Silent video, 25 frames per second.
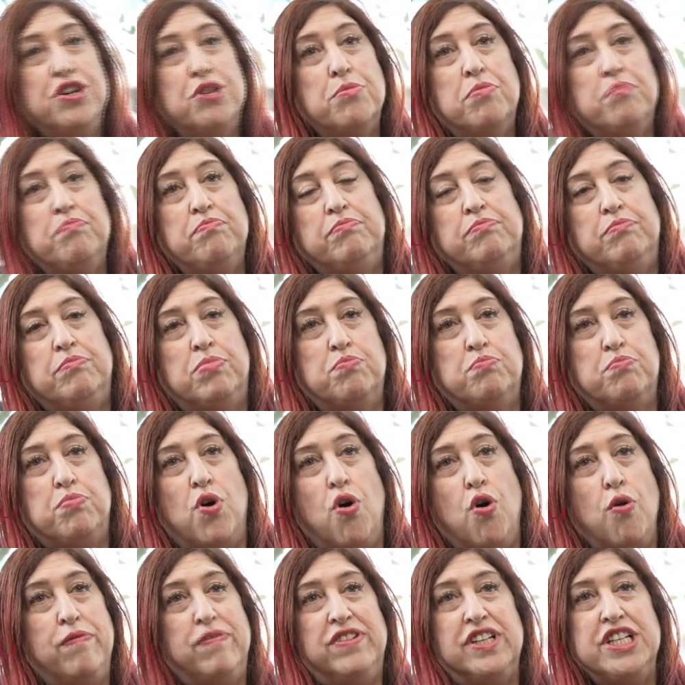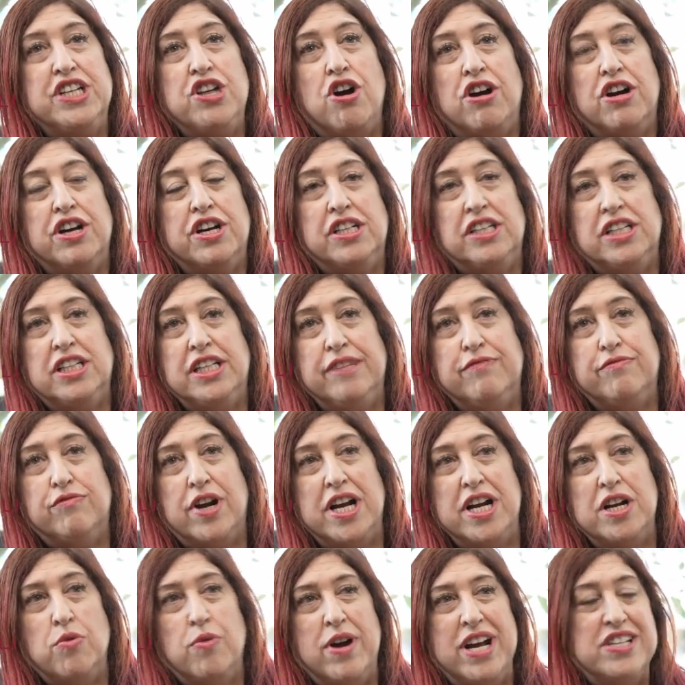Well, you're hopefully not going to
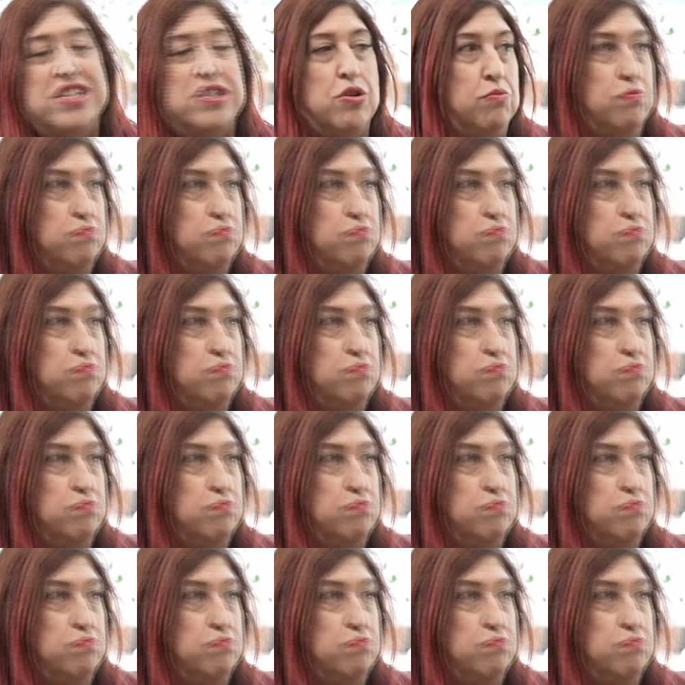leave right away.